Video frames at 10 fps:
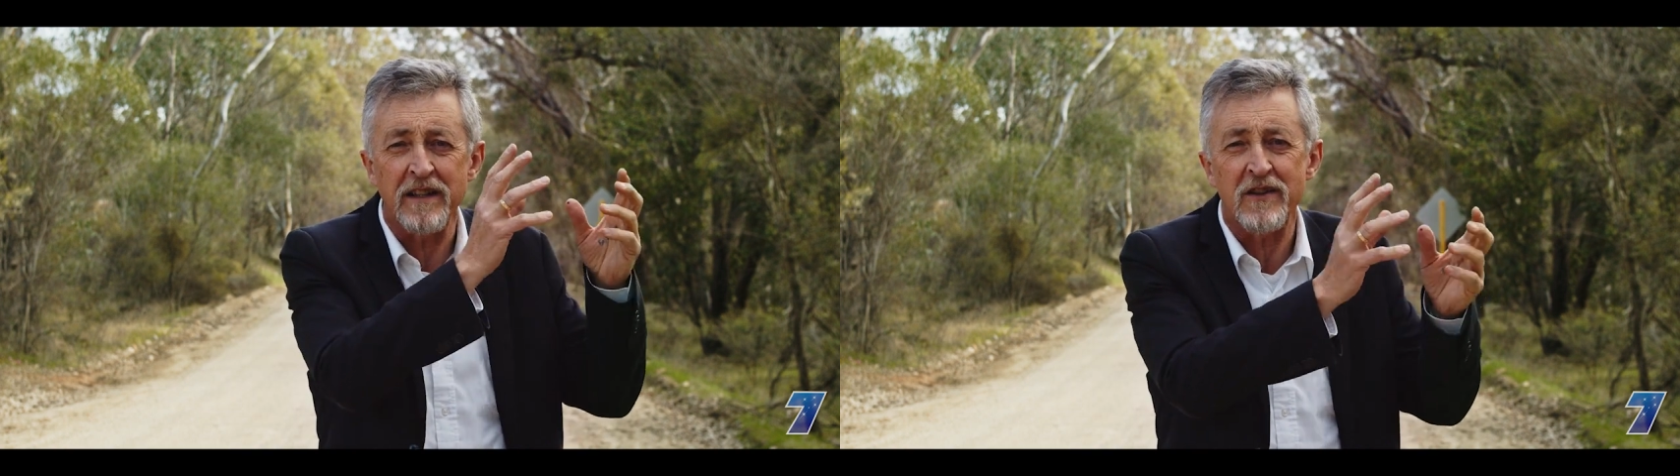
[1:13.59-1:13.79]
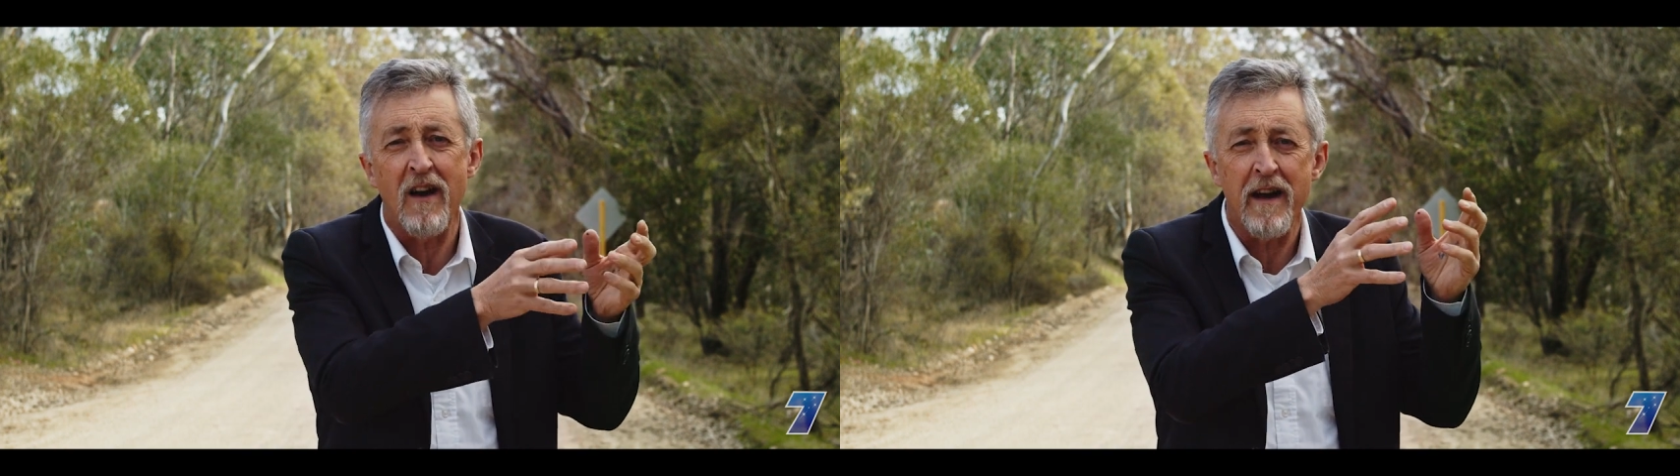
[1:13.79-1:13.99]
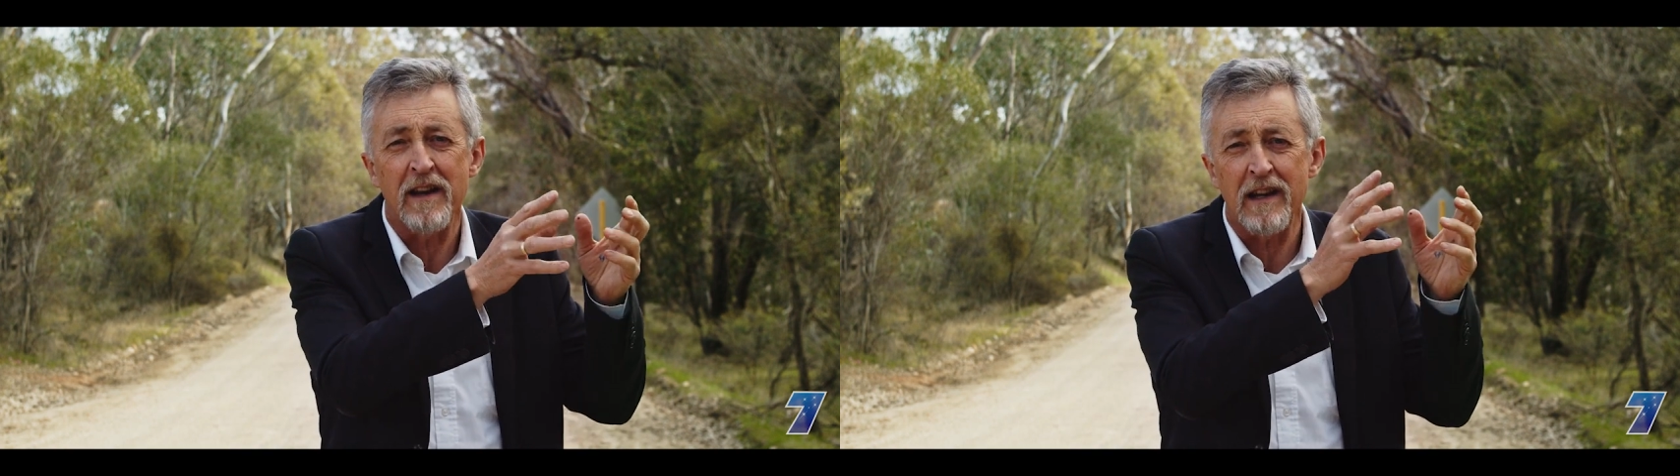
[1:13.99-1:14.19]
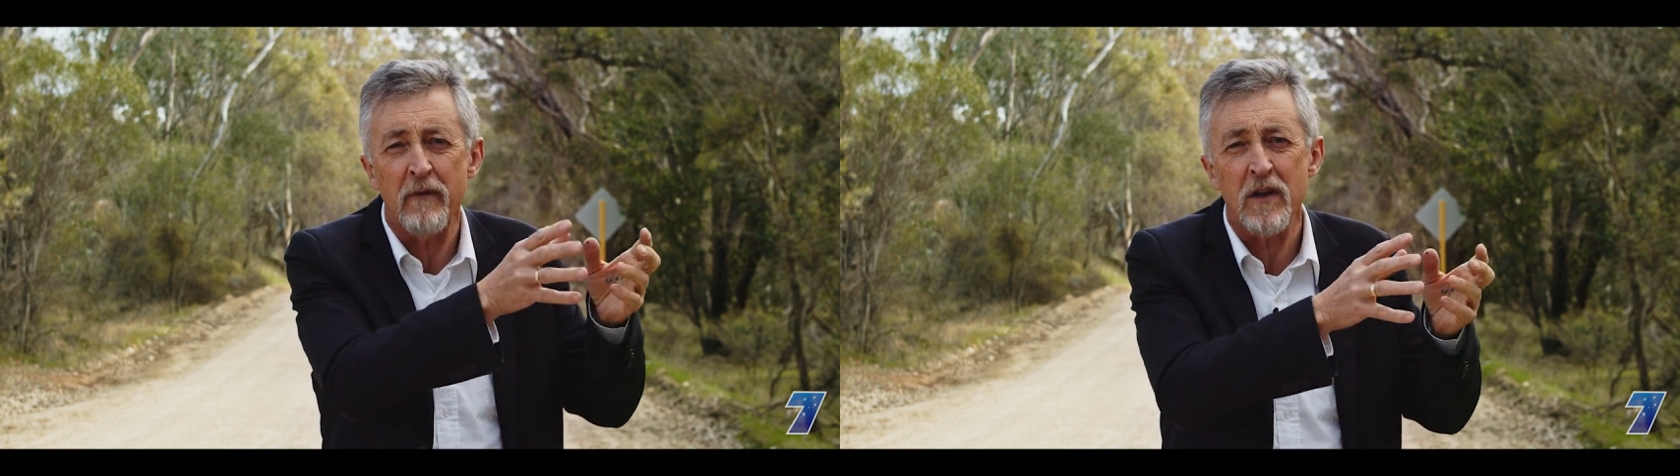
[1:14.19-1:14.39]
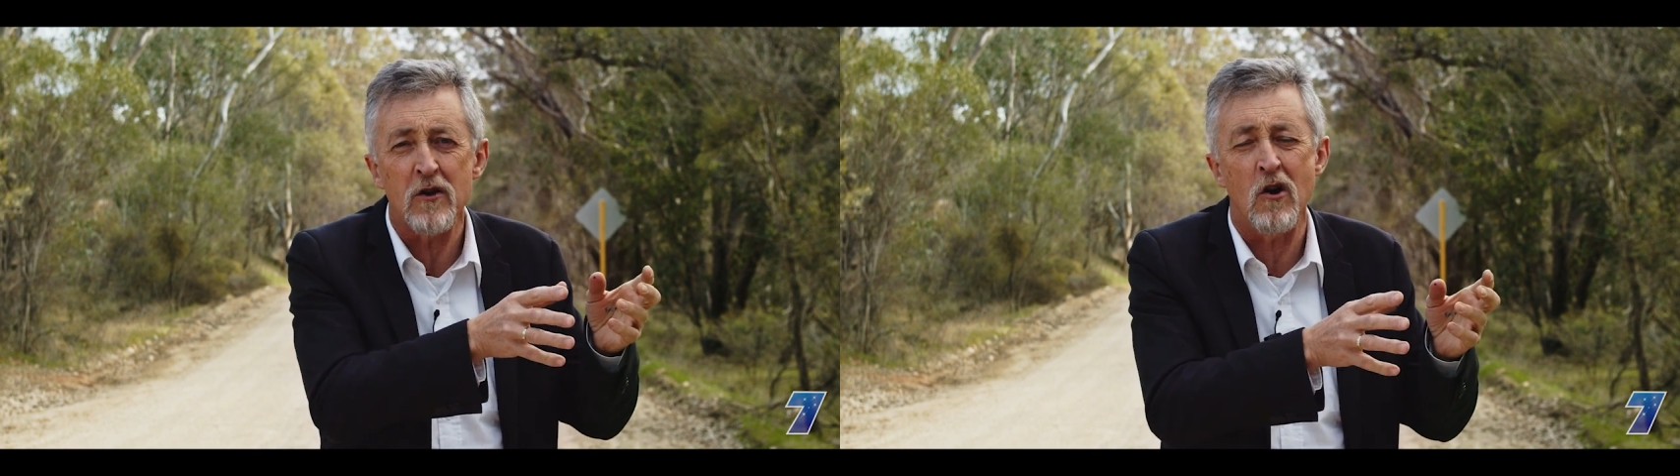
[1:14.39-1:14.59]
designer,
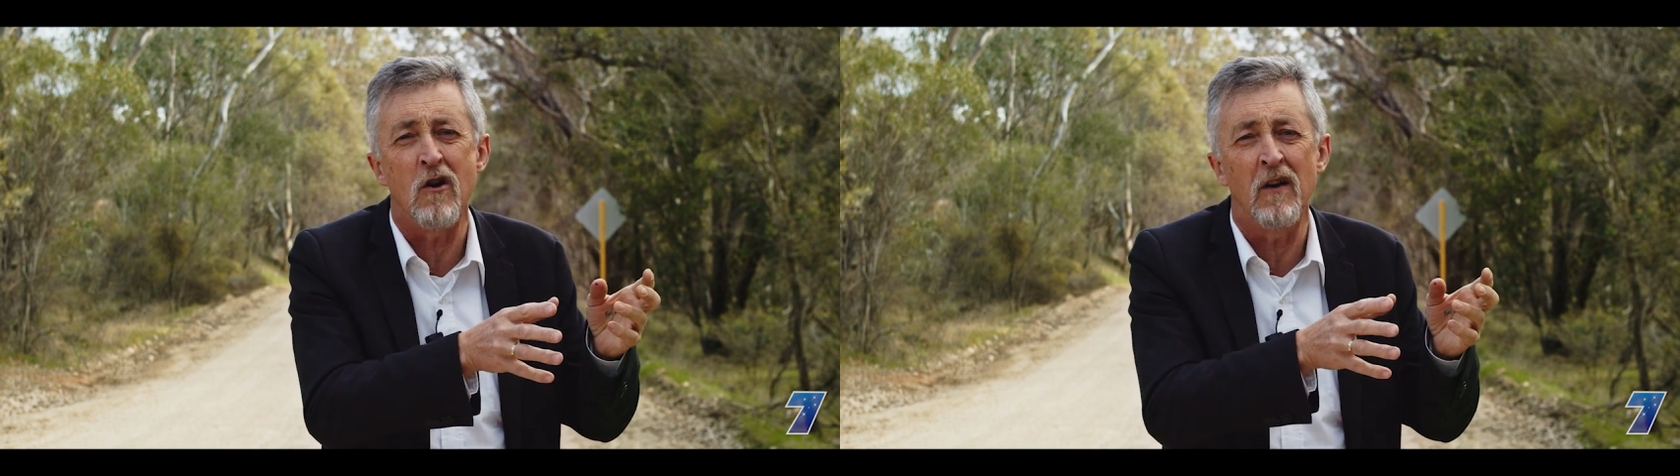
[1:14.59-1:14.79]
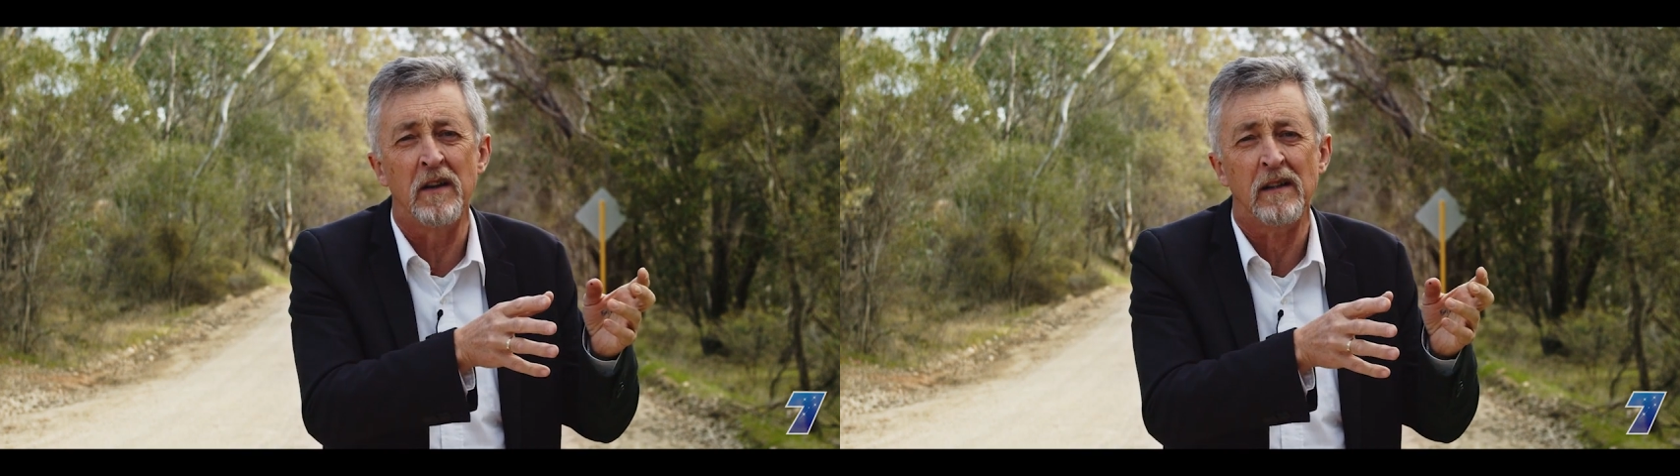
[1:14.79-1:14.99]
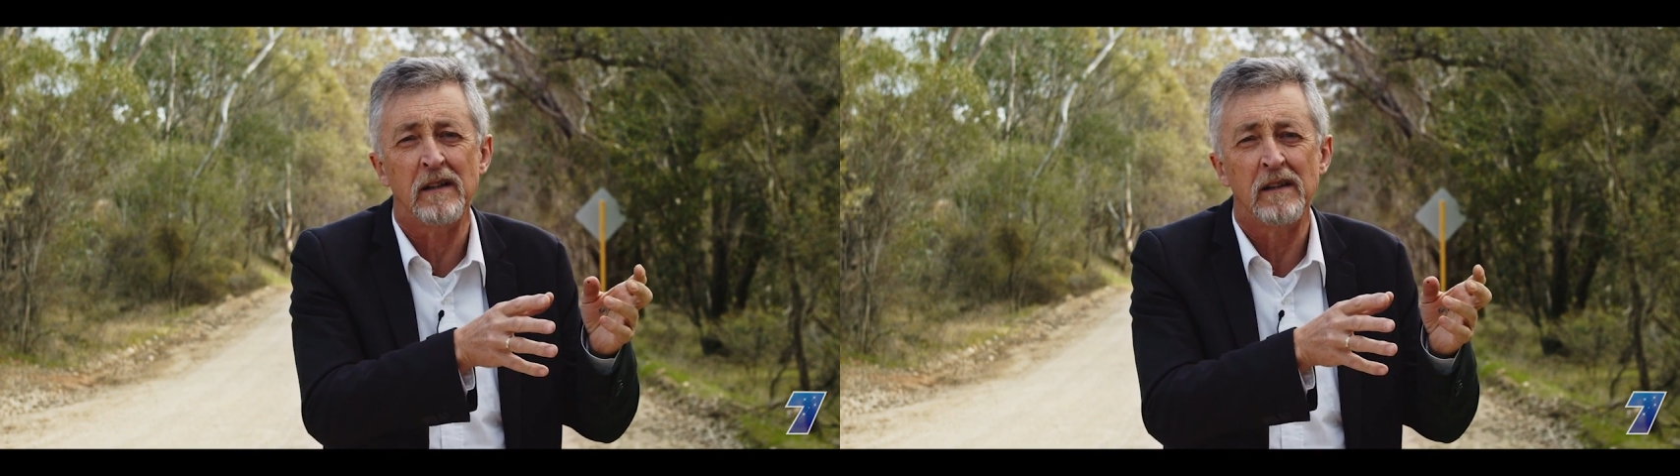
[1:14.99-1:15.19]
loving God,